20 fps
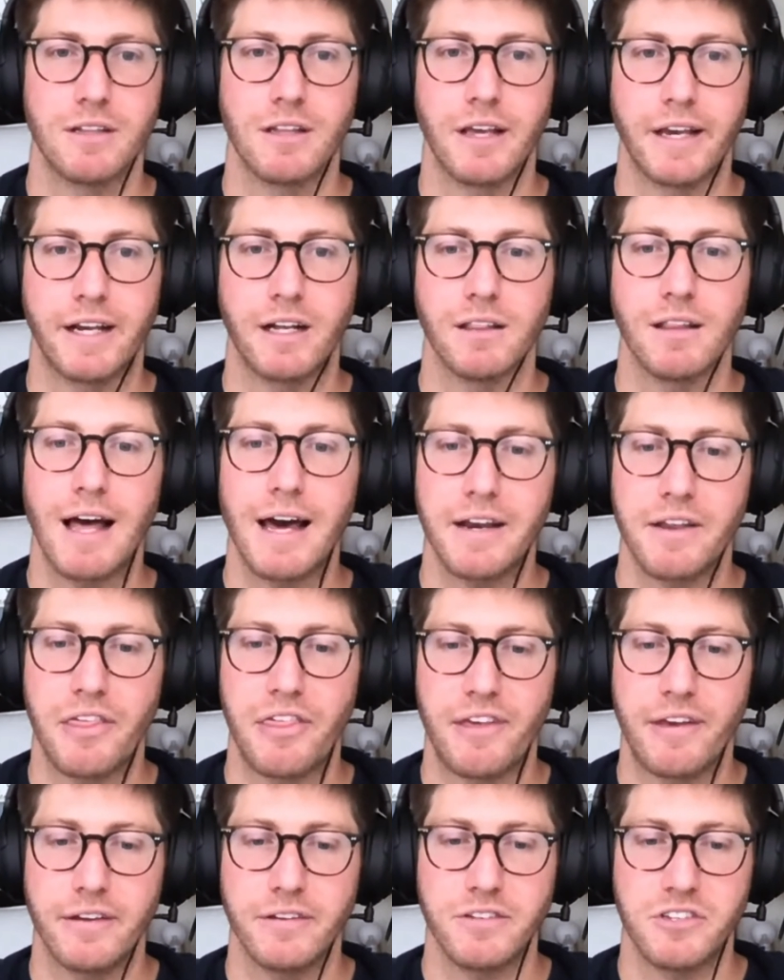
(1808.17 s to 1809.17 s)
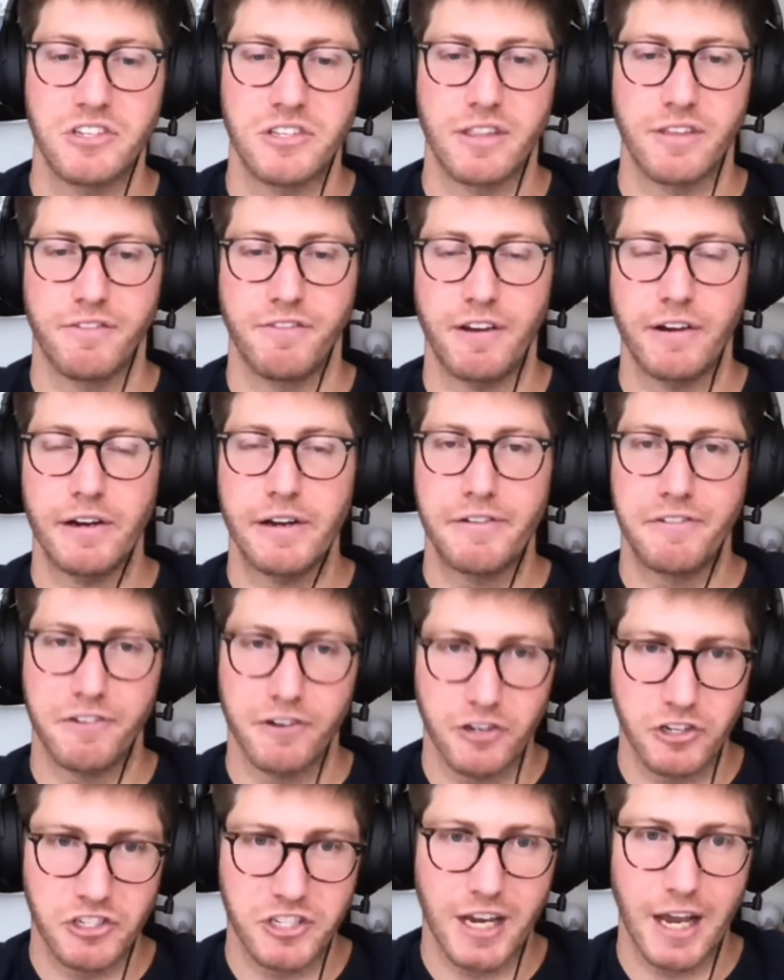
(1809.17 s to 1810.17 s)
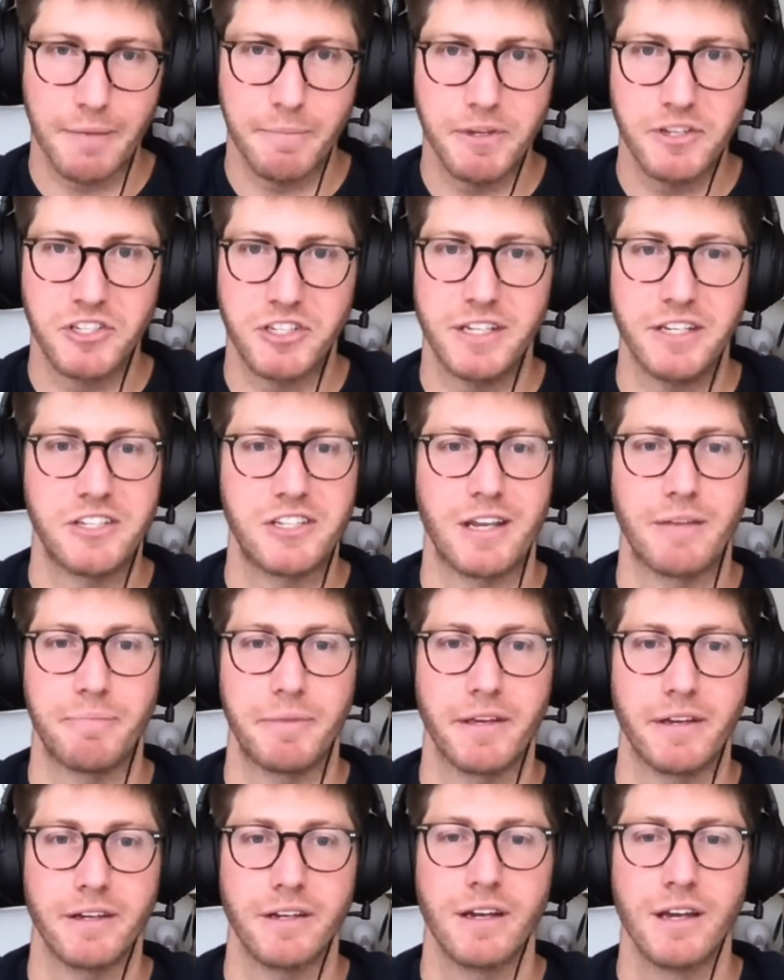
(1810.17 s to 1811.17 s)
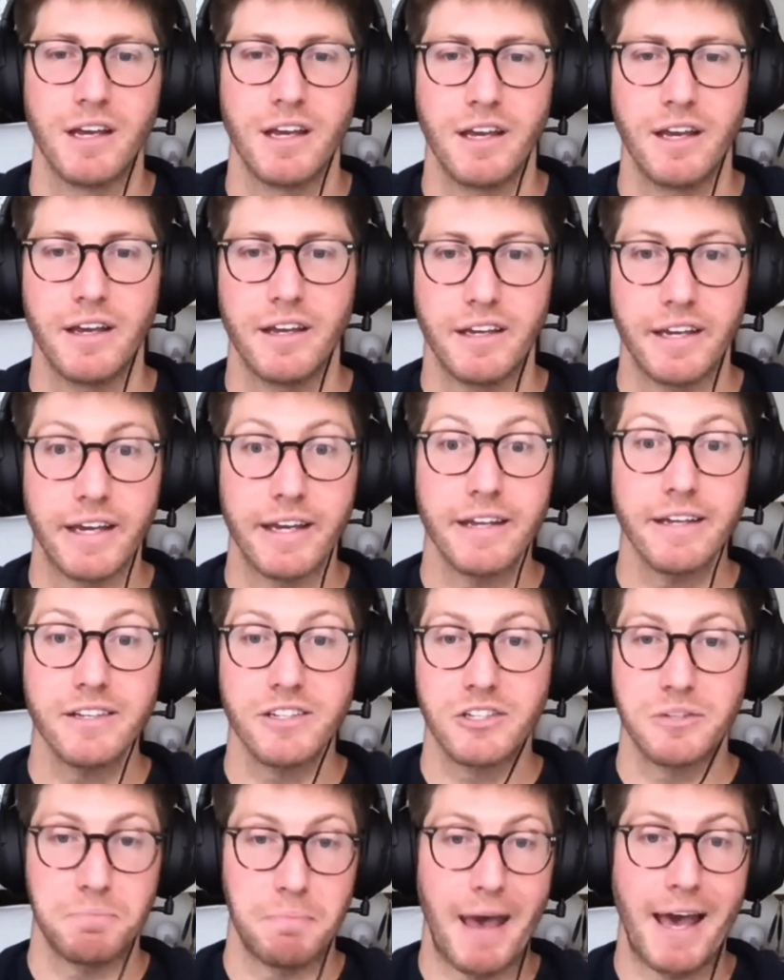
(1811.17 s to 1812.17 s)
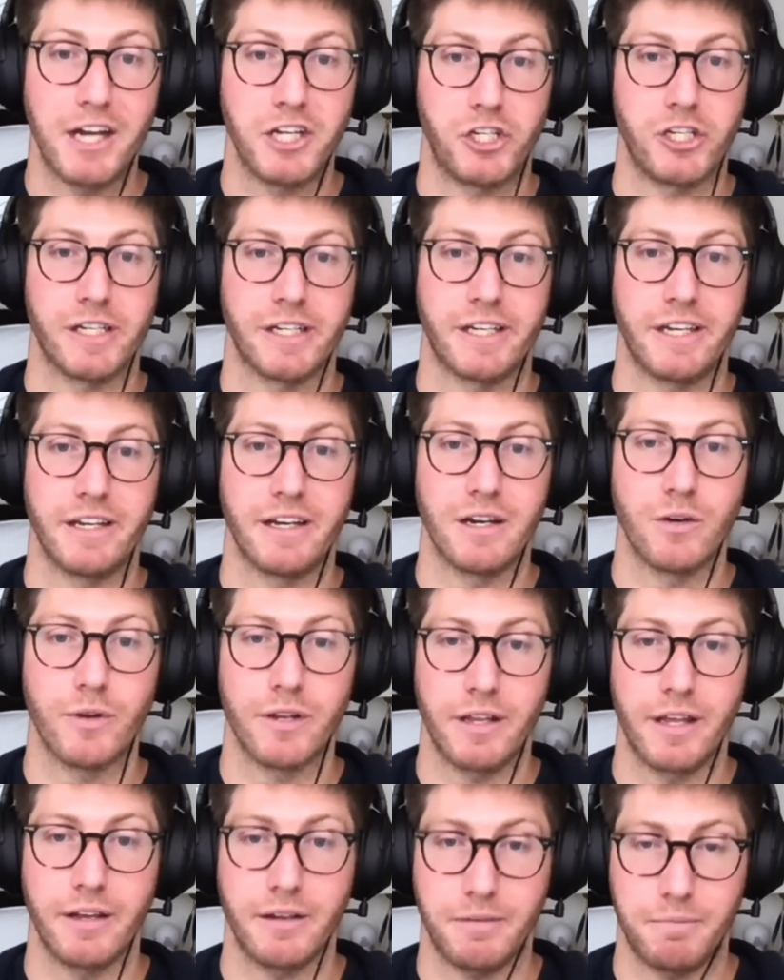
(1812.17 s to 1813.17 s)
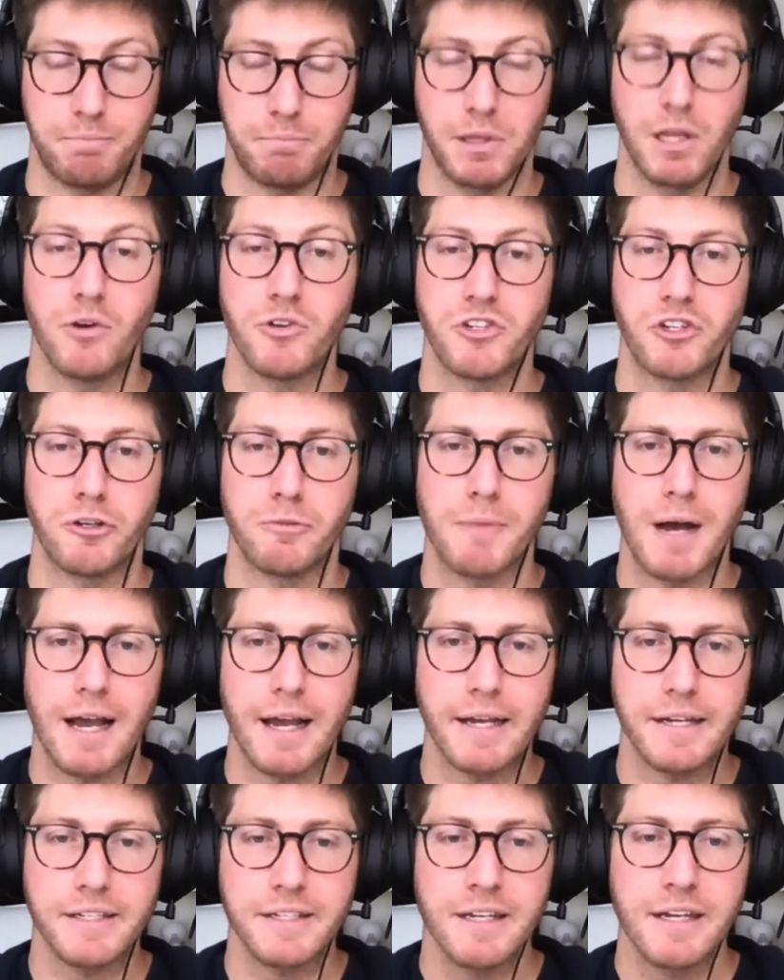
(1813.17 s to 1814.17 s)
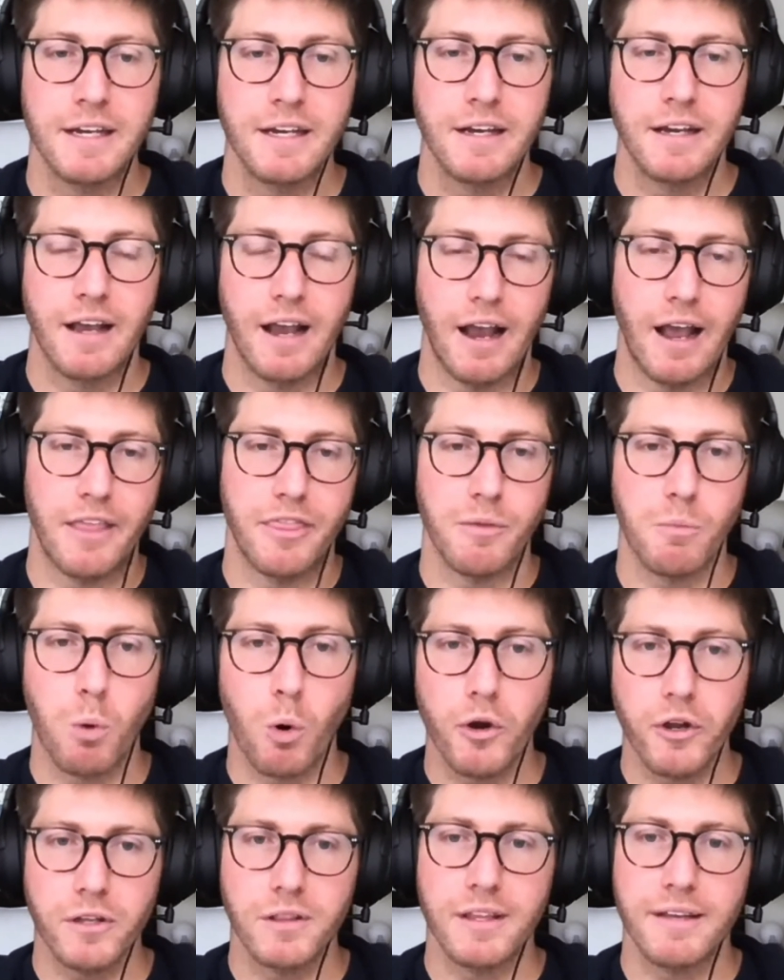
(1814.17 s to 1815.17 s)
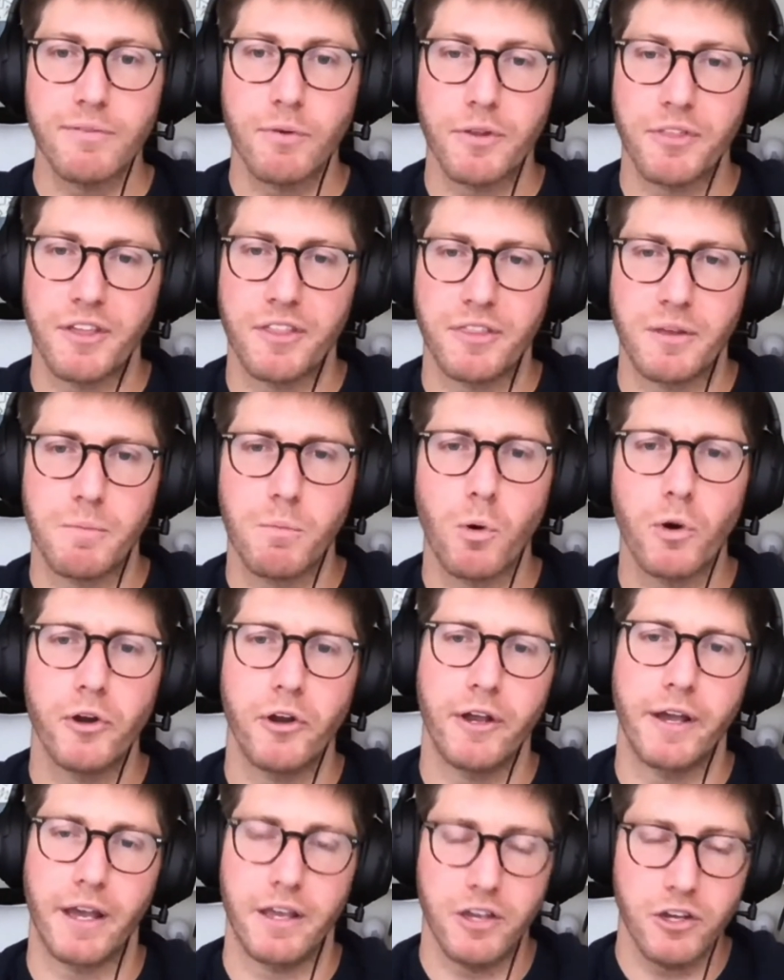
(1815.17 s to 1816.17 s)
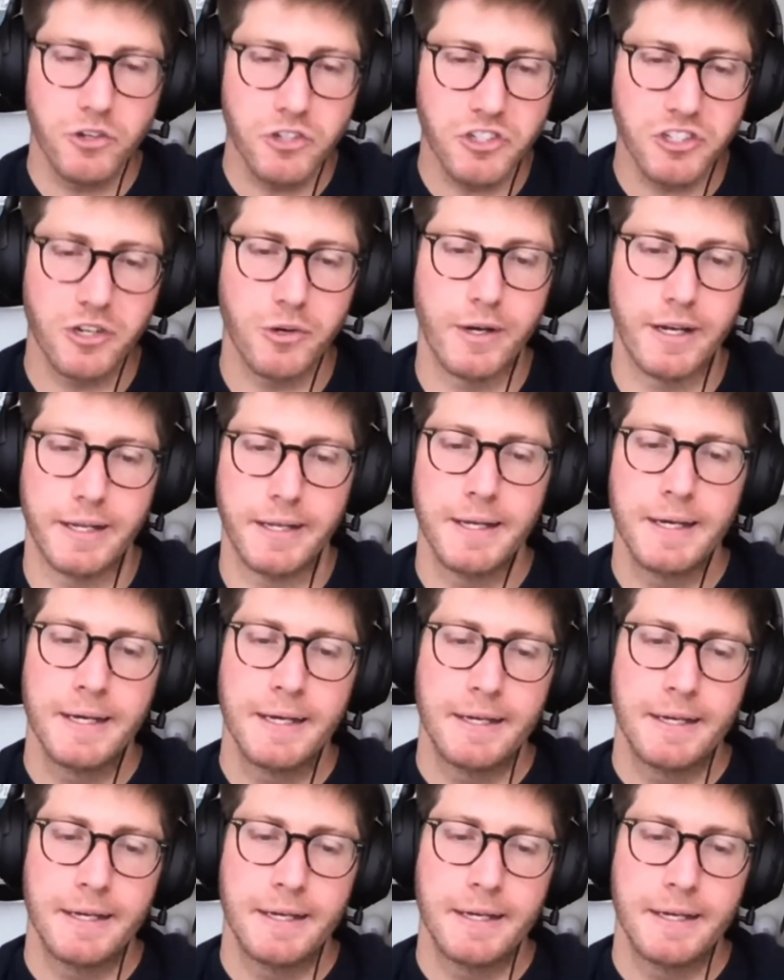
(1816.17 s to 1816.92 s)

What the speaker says: like a lot of things, the very first time you see something, it is magic. It blows your mind. And the more you live with it, the more you get used to it.